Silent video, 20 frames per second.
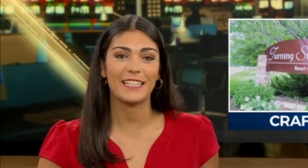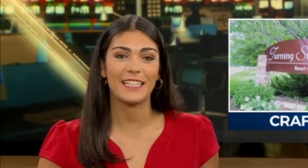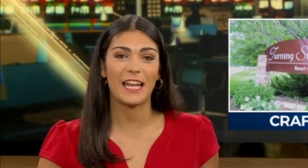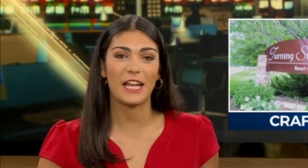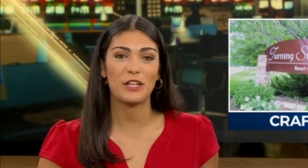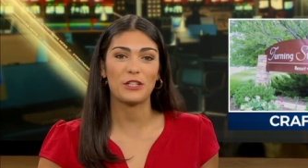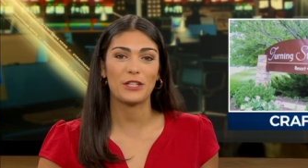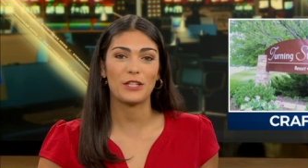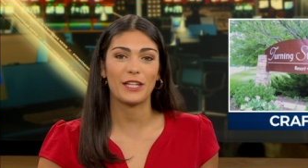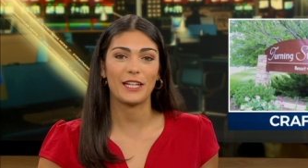
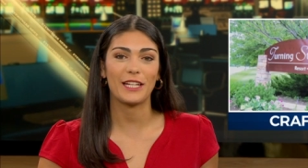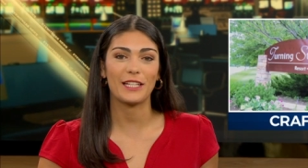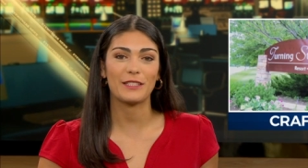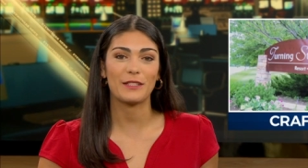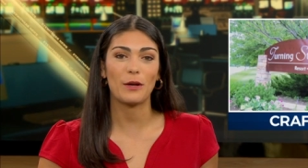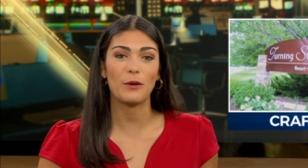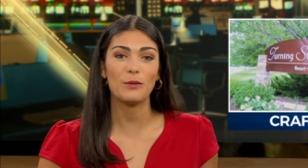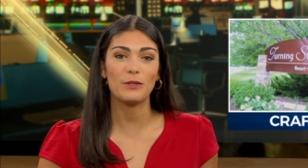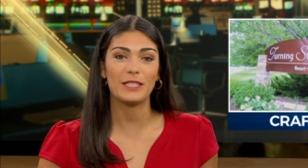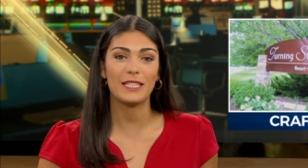Nation
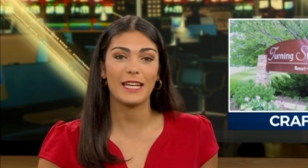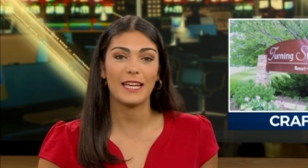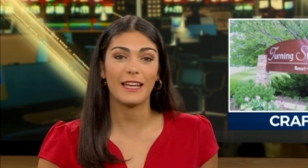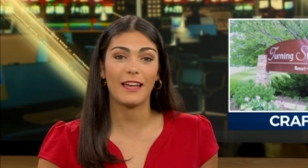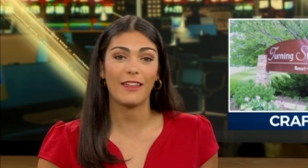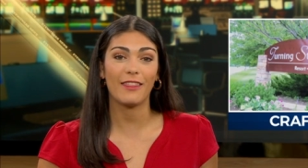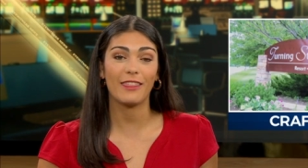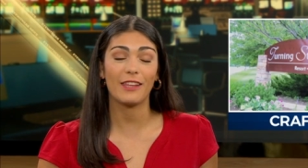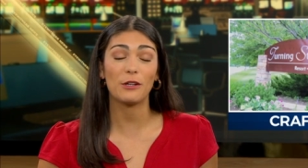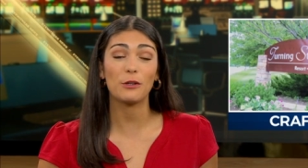is
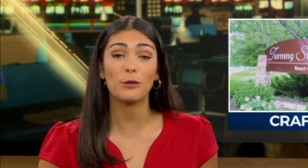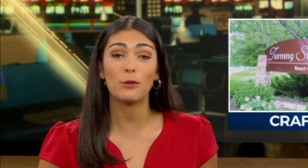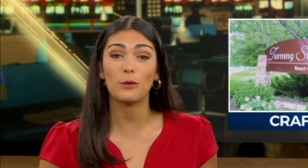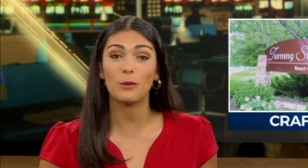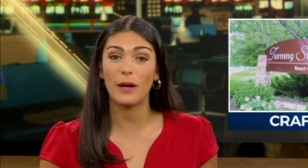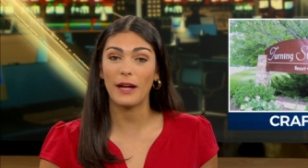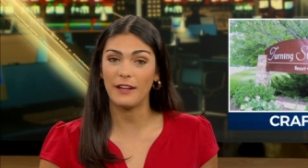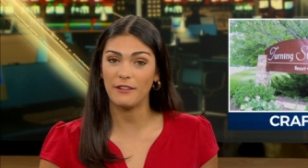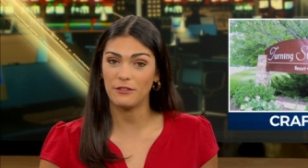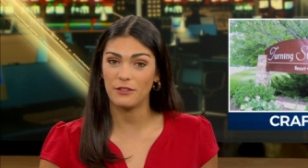hosting their
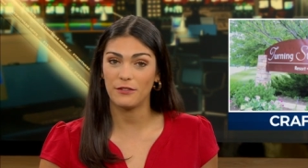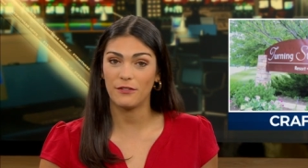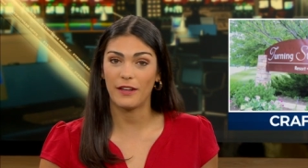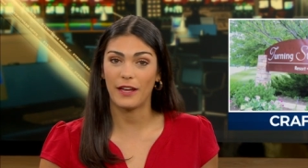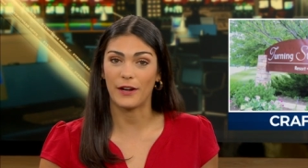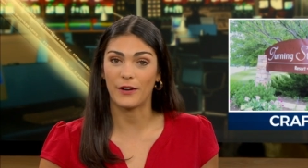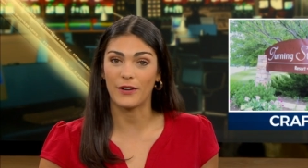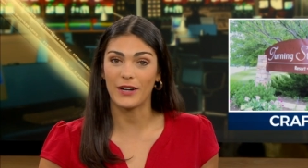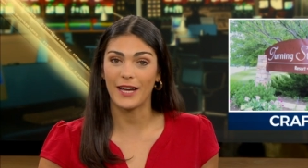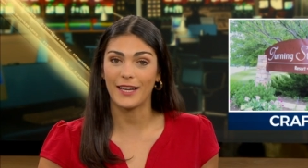craft
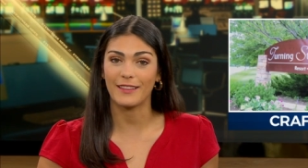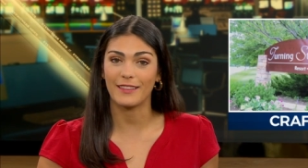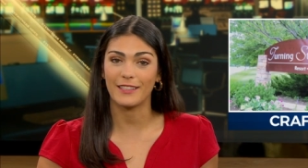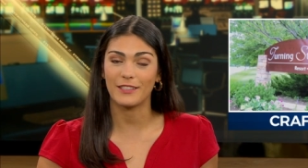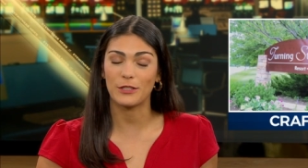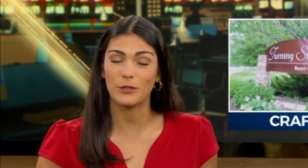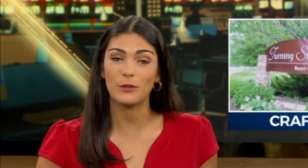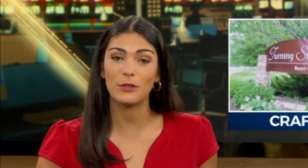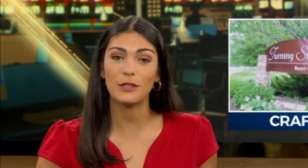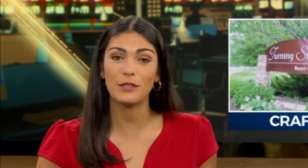fair at
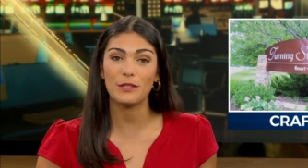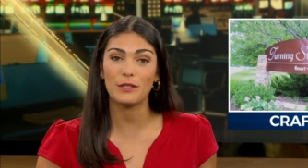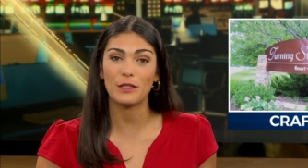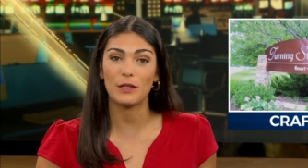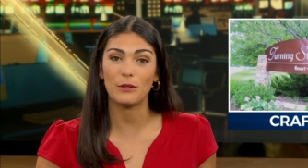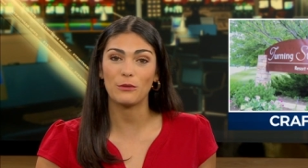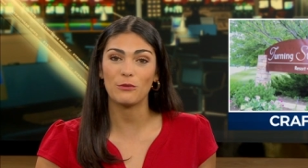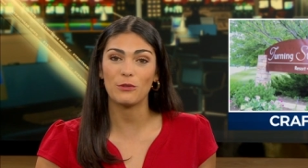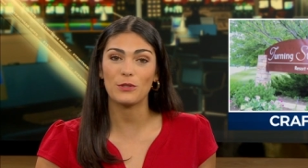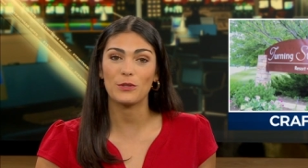the Turning
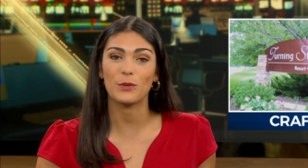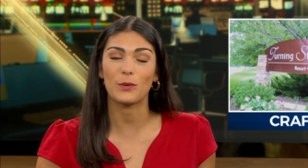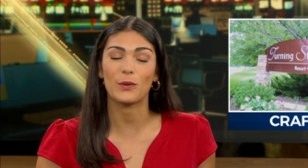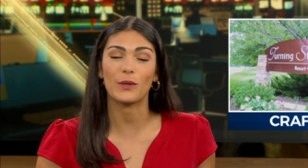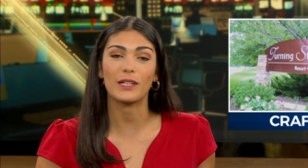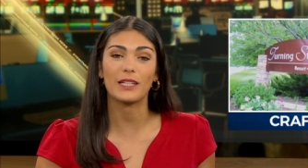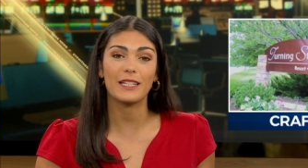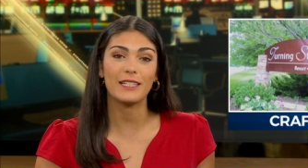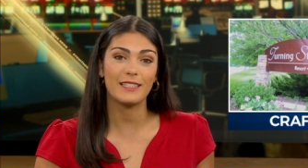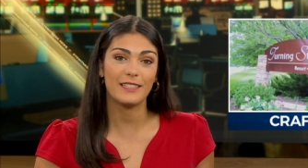Stone
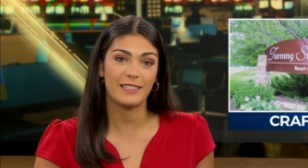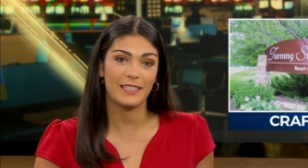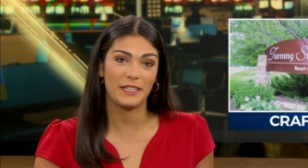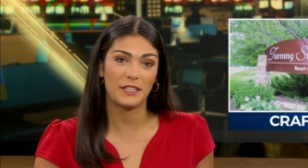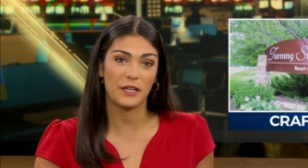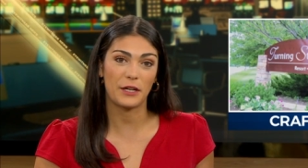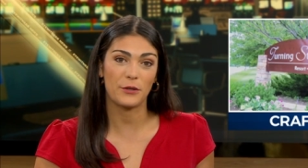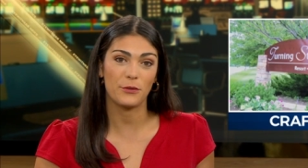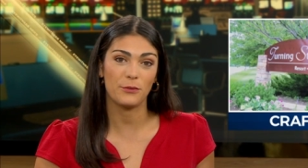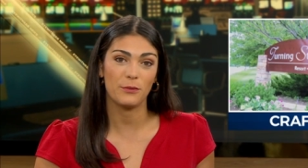Resort
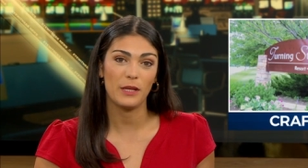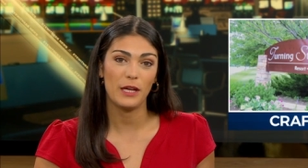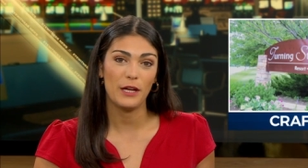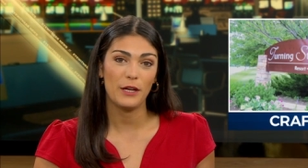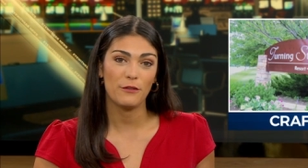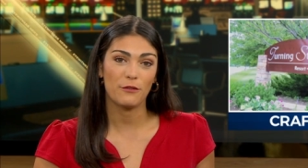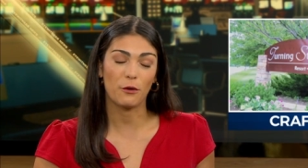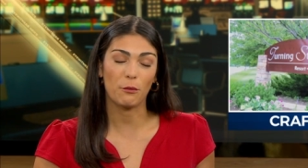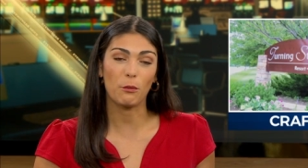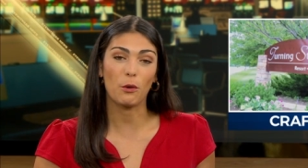Casino.
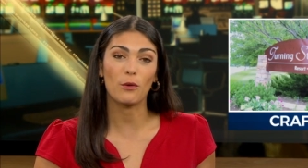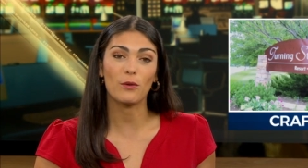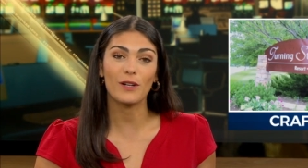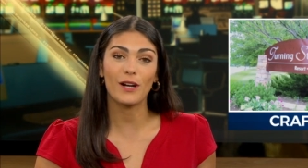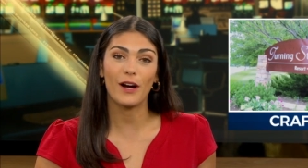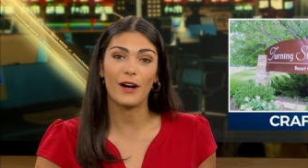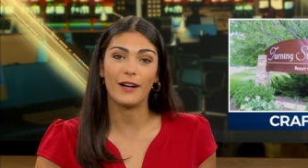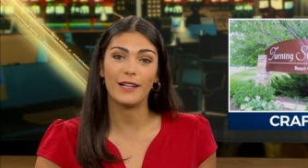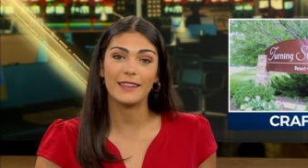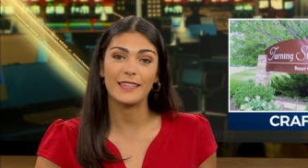For
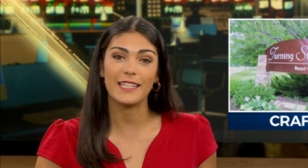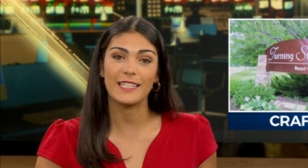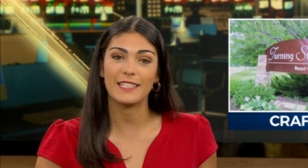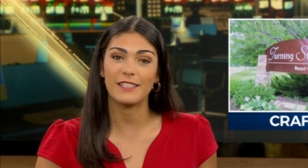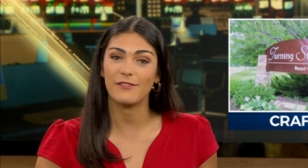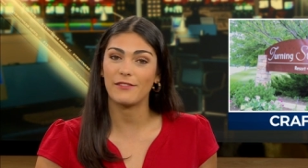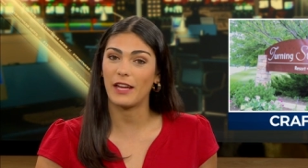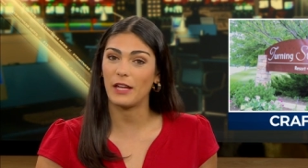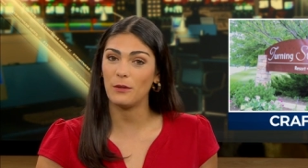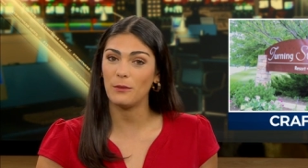more on
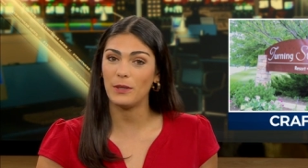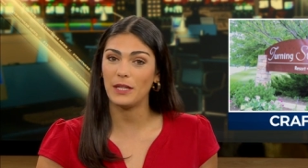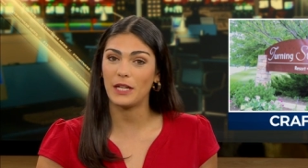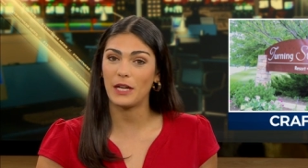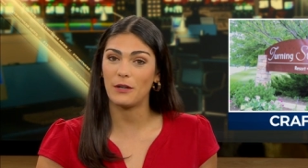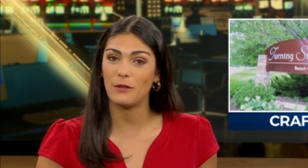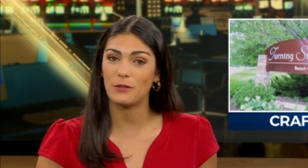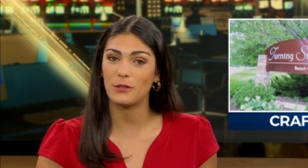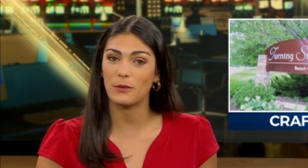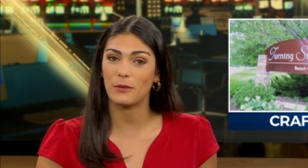this event, we
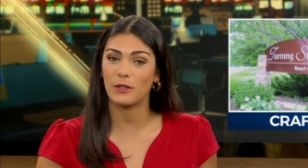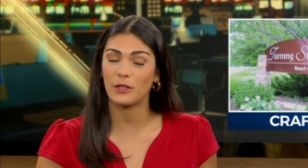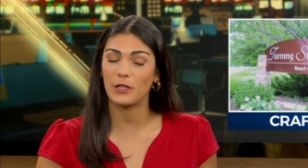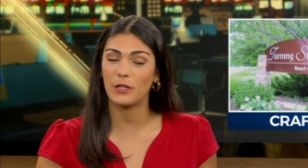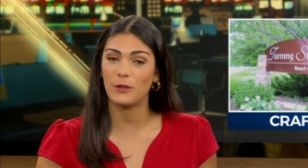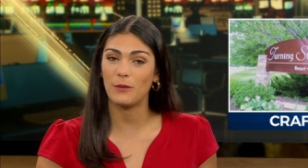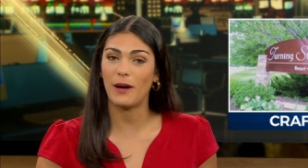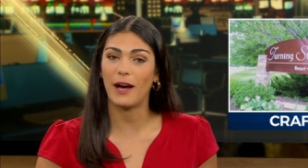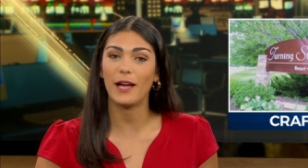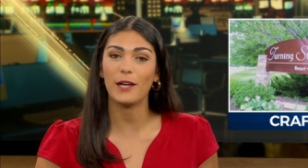go to our
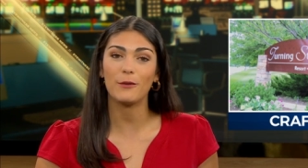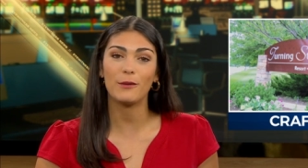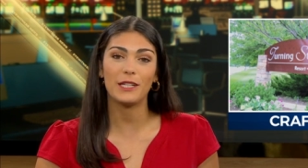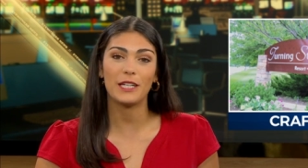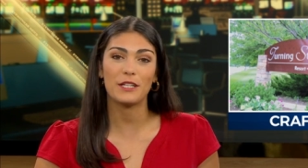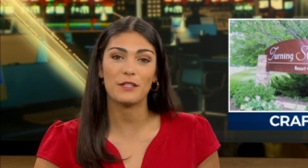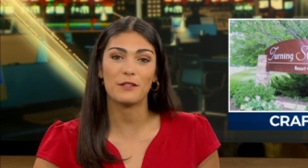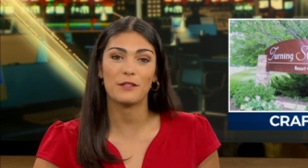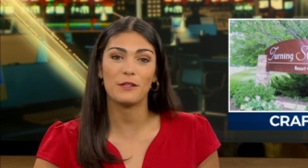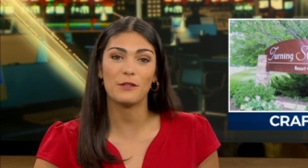new
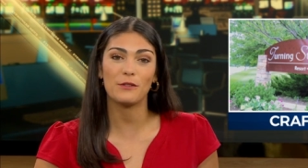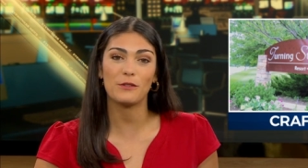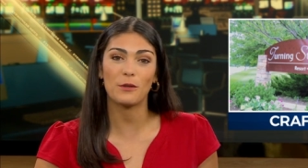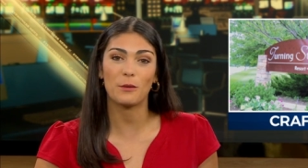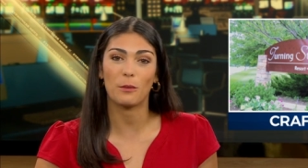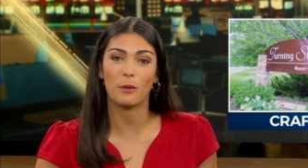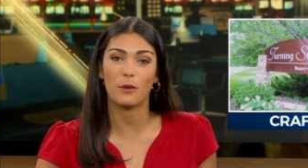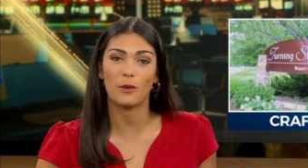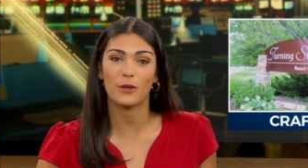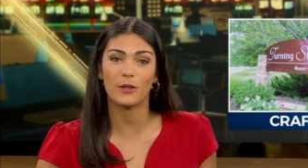Eyewitness News
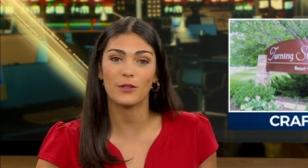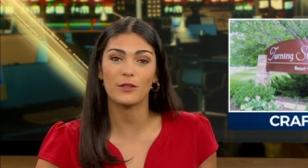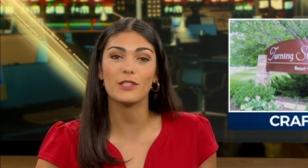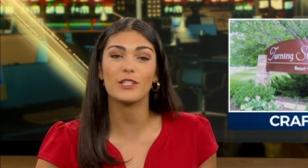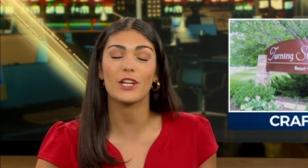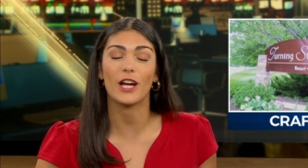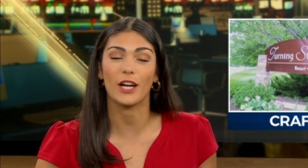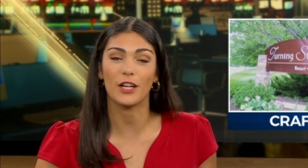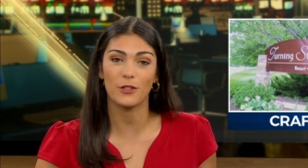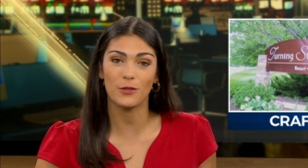reporter,
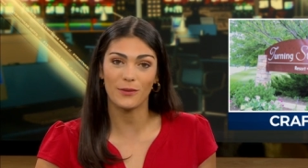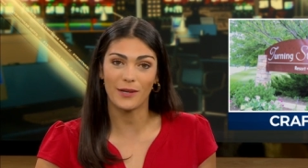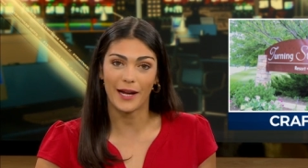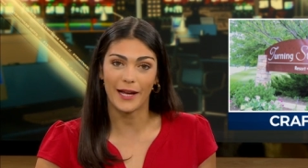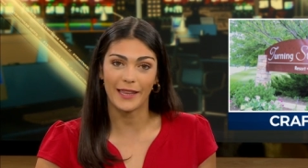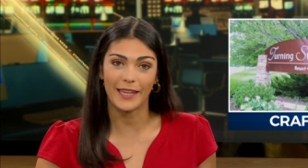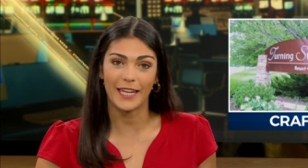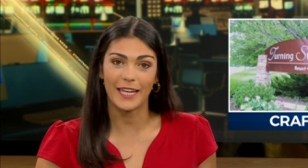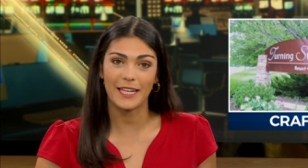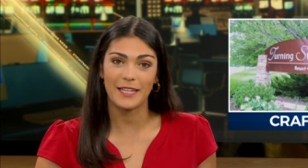Josh
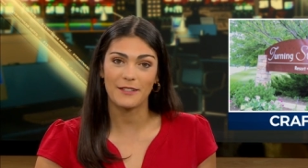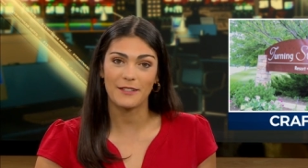Riley.